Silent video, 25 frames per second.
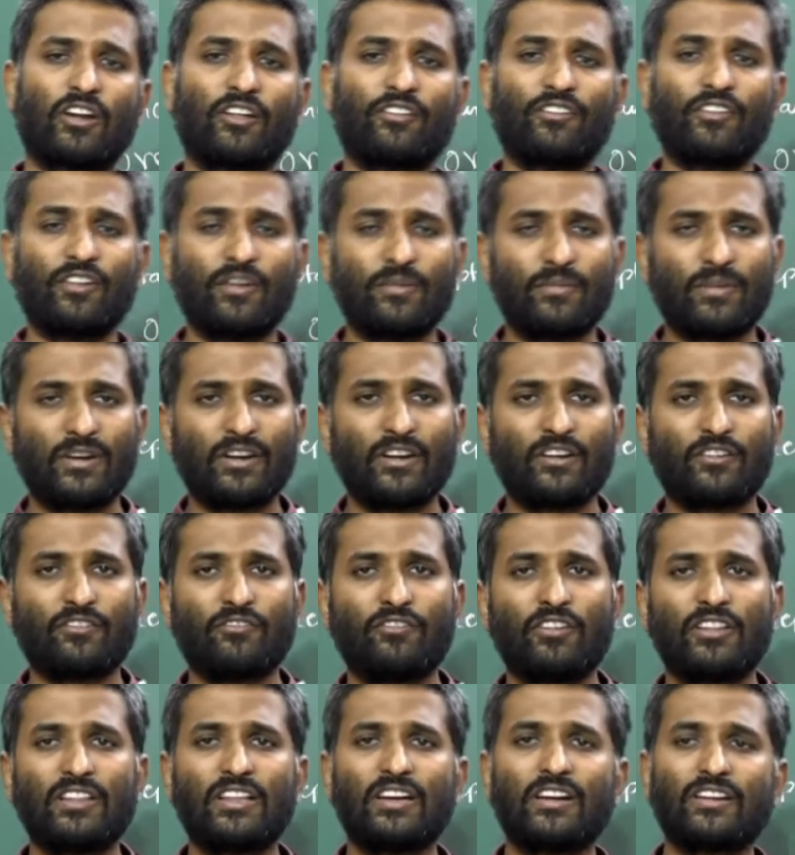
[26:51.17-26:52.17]

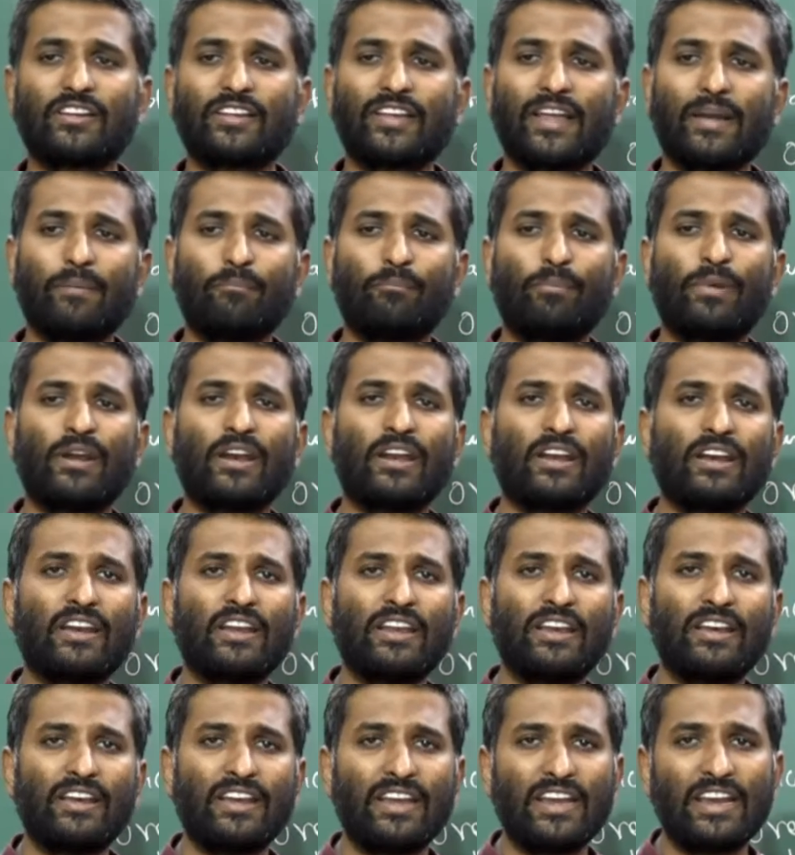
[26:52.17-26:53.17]
customers with a
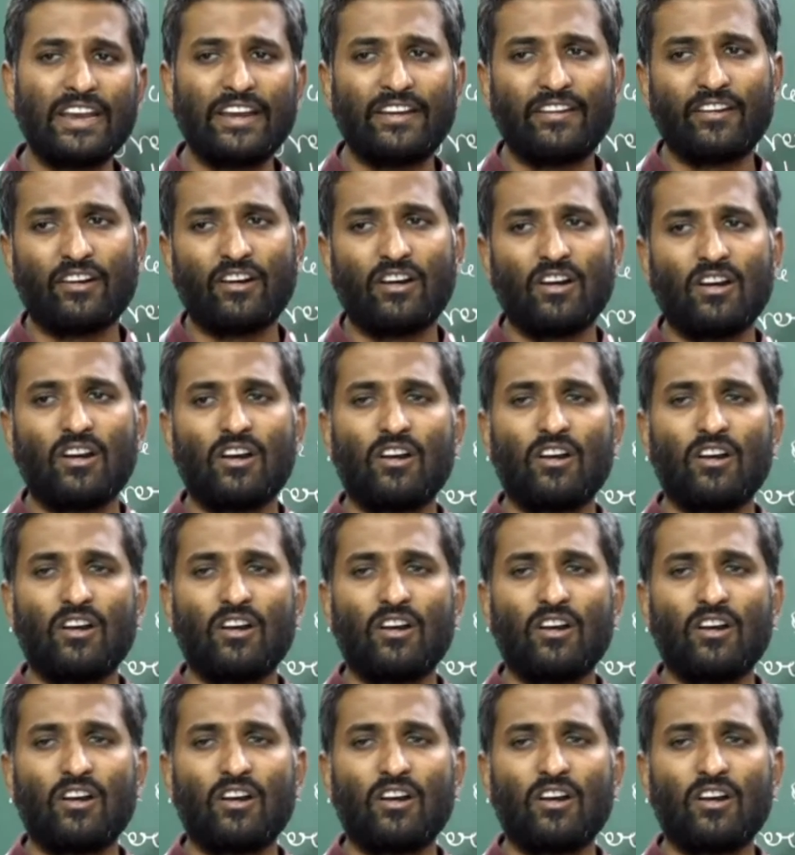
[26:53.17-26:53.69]
temporary need